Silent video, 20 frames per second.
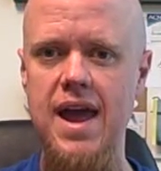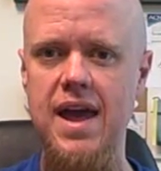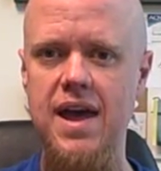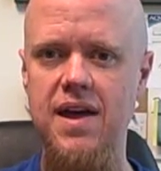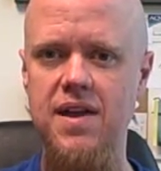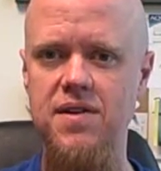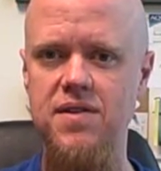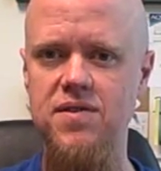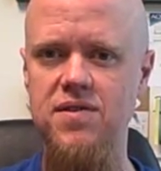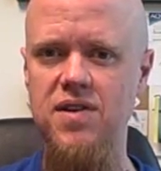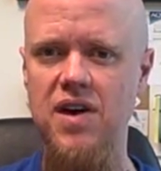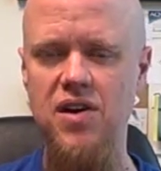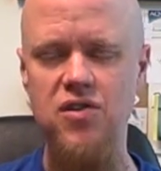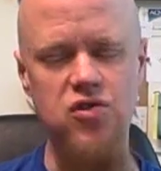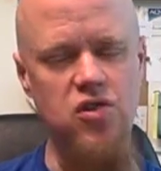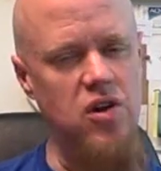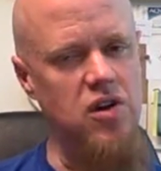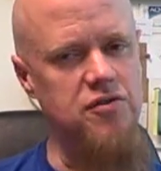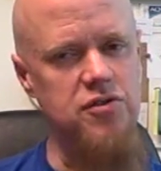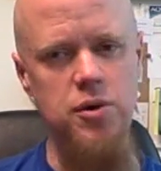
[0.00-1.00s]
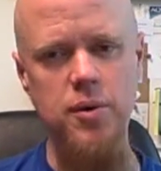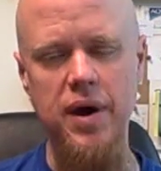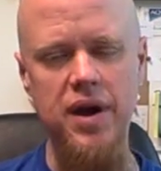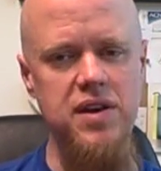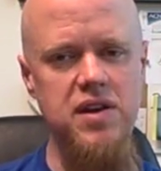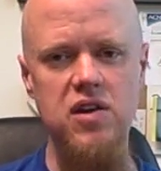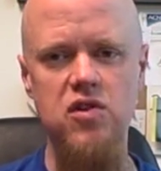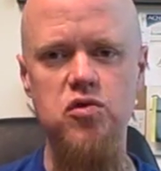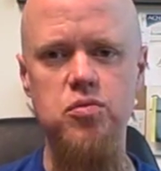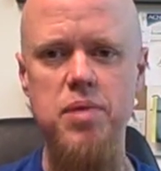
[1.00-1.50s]
and I saw a few
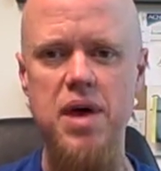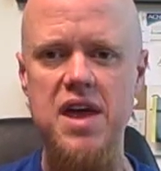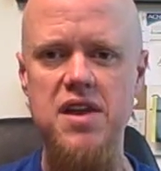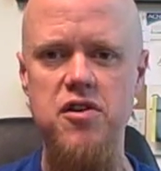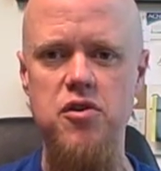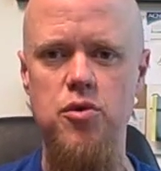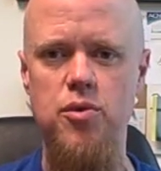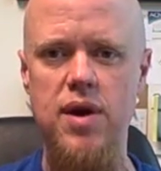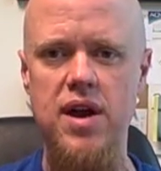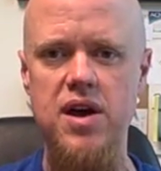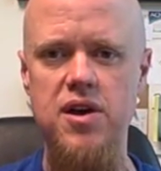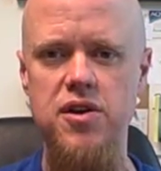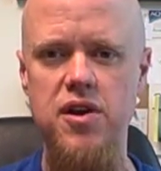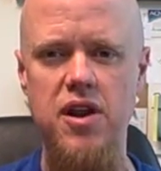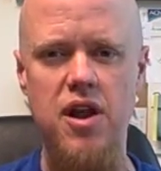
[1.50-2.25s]
ideas batted around,